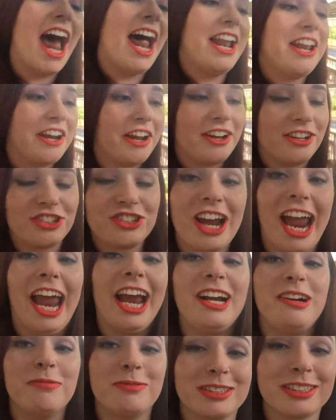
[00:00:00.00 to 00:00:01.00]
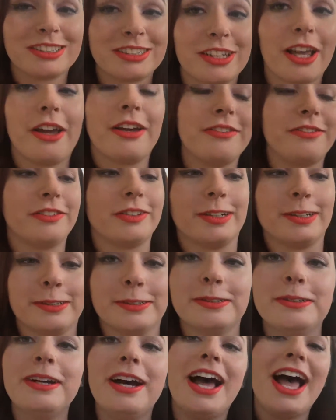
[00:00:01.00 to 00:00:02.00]
and our train was so
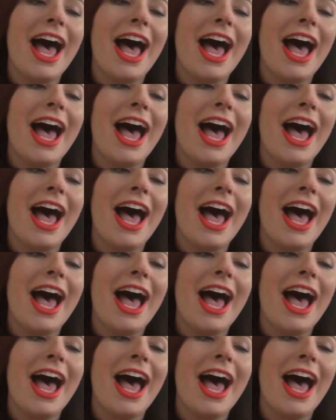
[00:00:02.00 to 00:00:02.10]
full